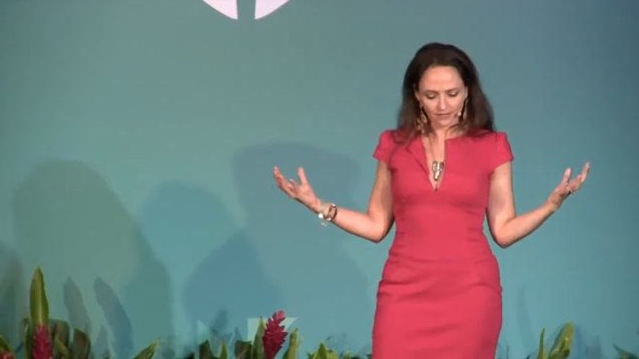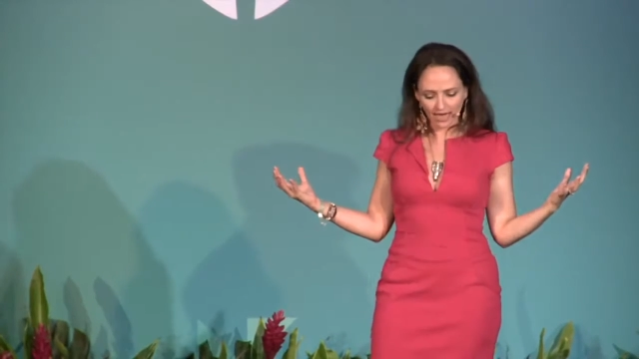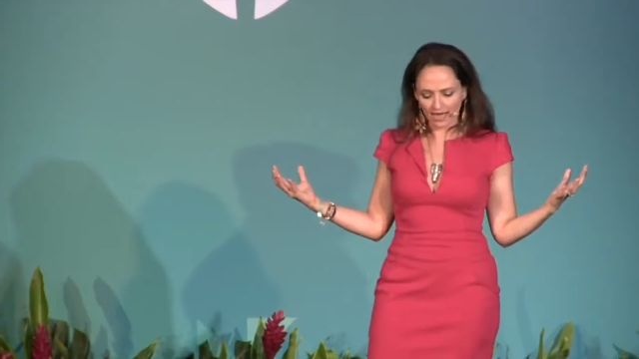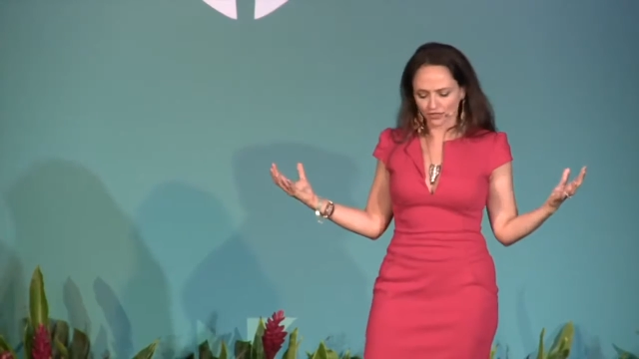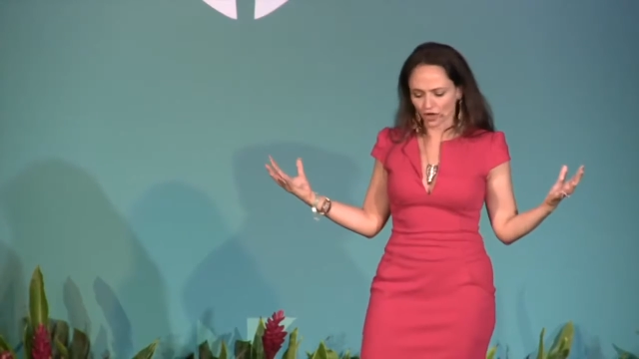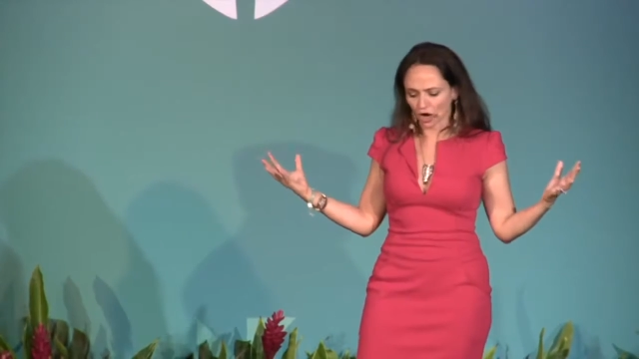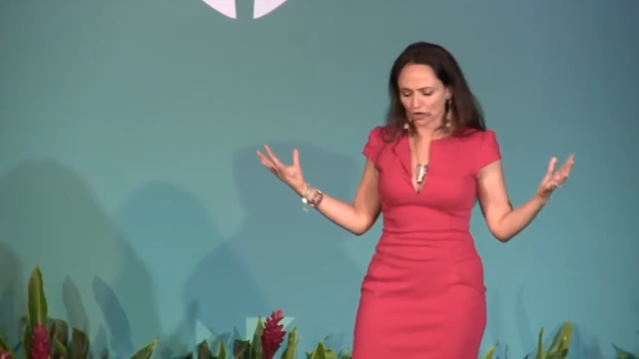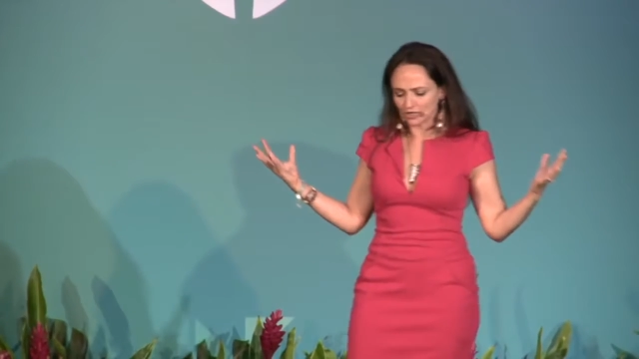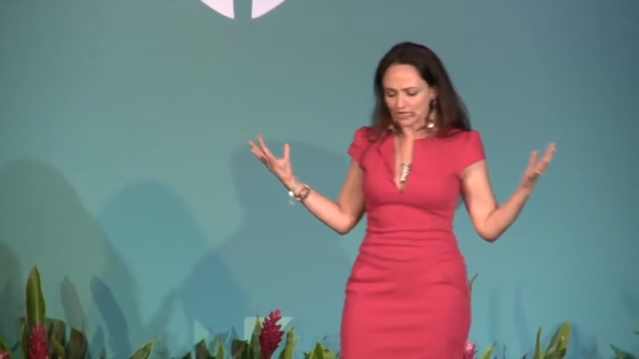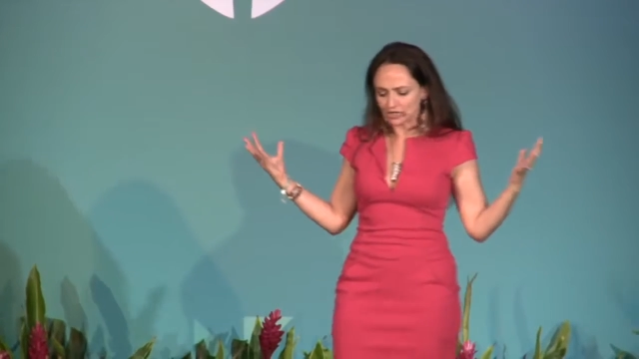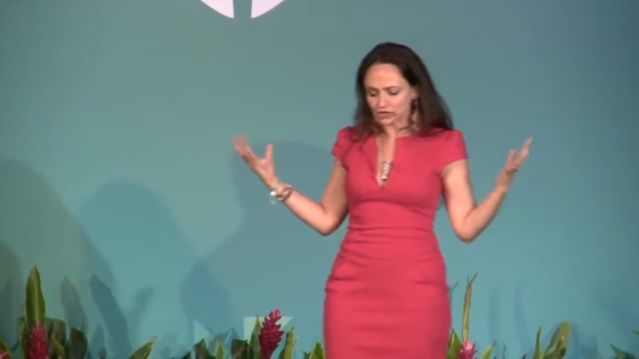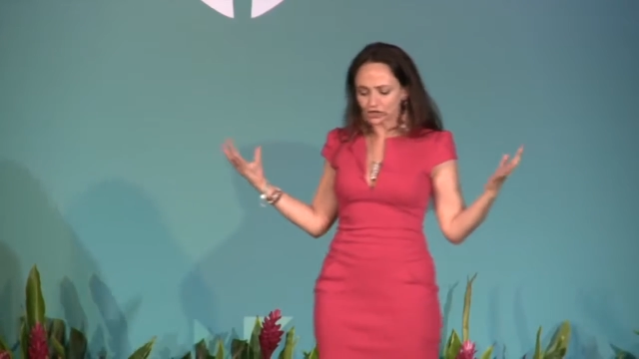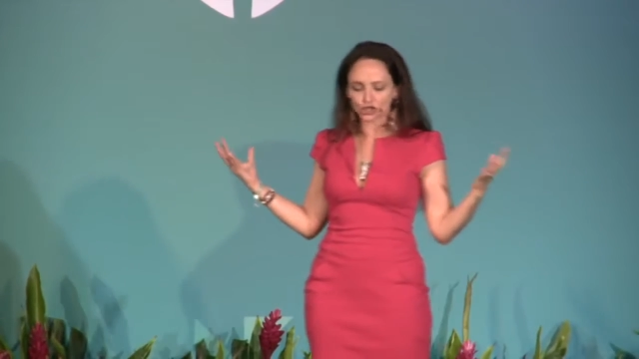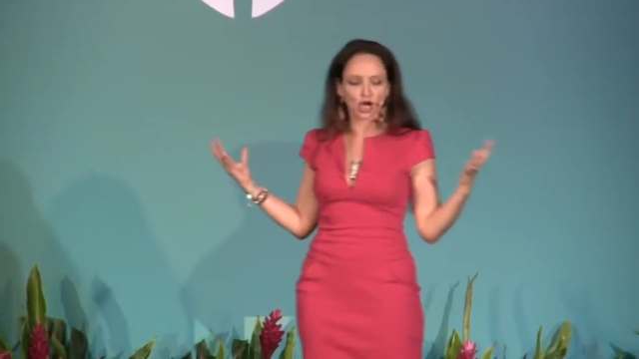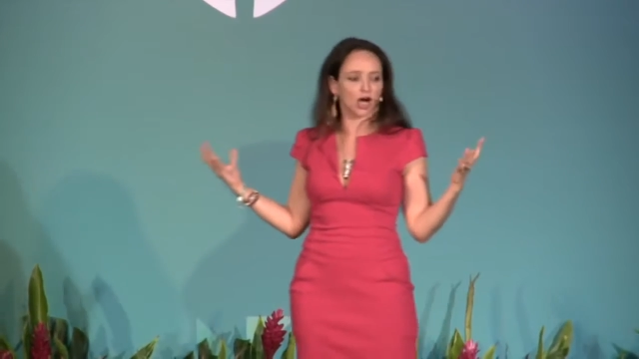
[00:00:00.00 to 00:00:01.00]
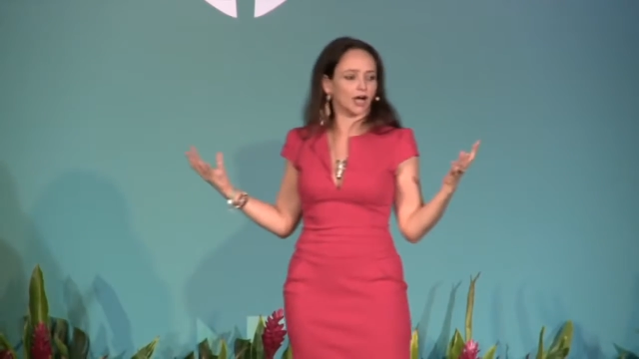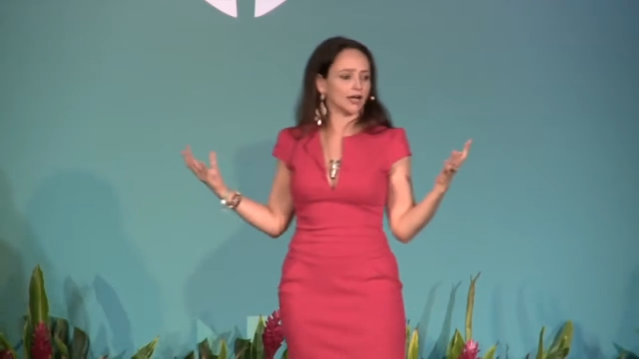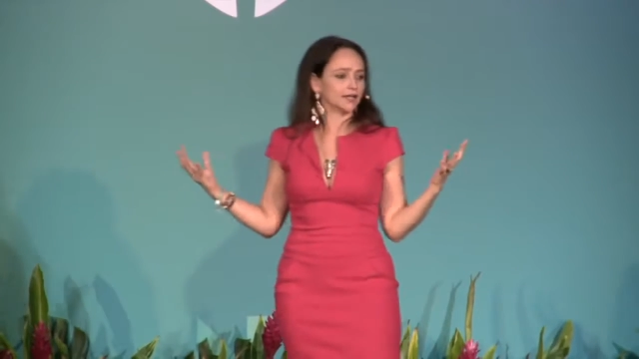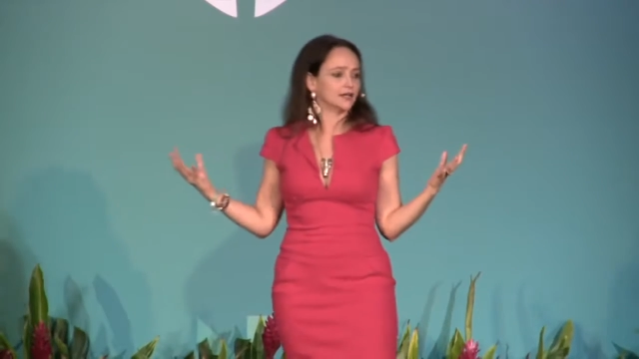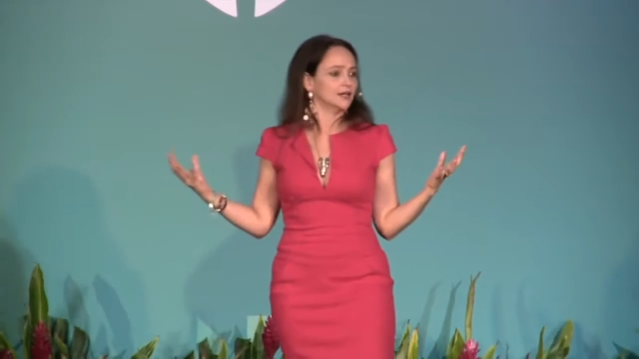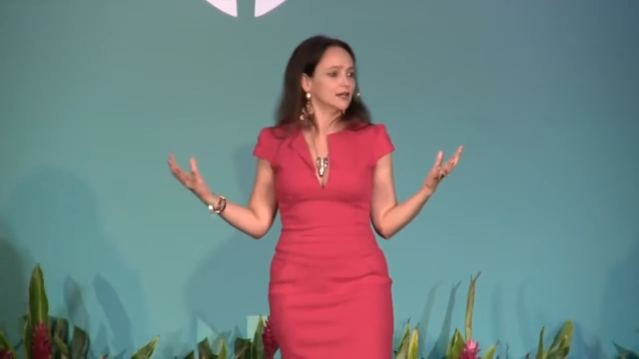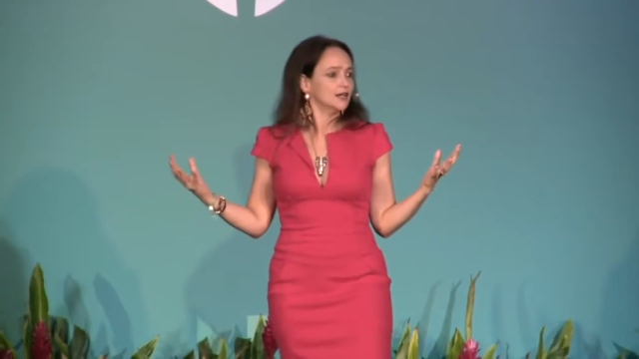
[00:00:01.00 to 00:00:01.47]
And on each
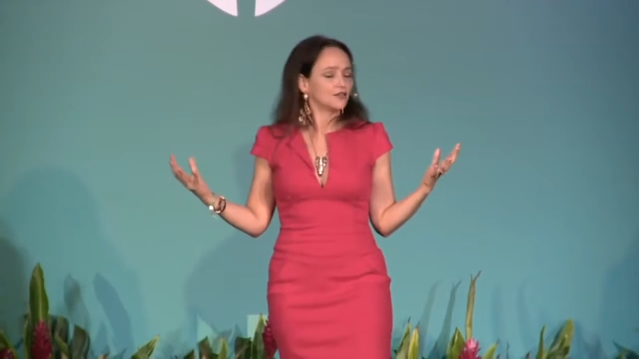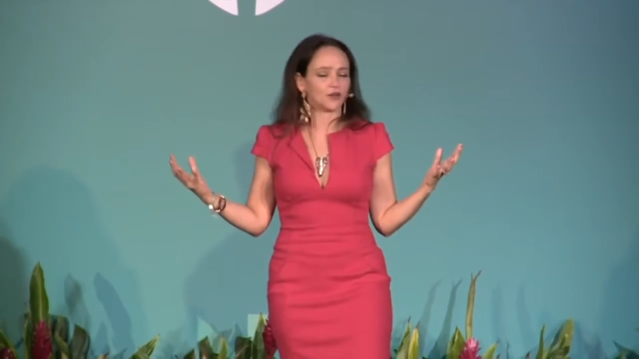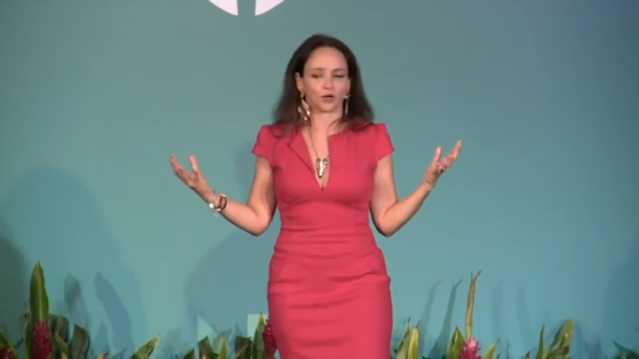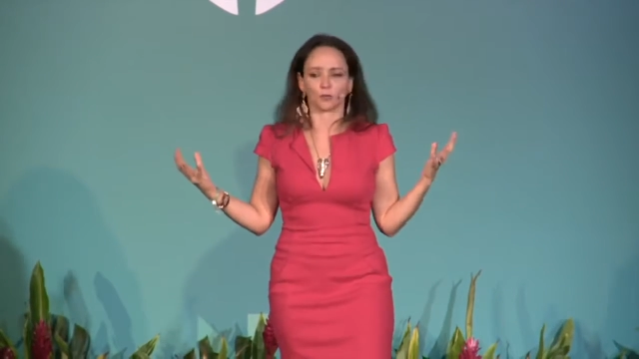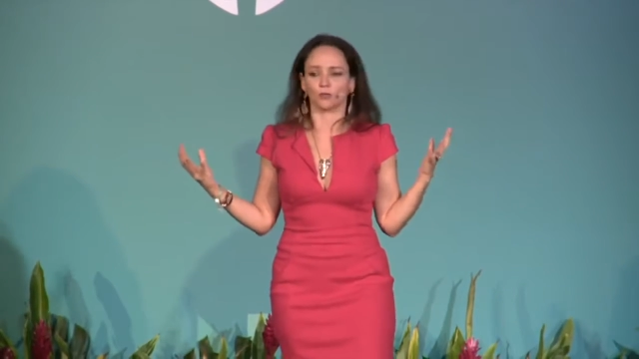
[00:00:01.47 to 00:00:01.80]
side, there are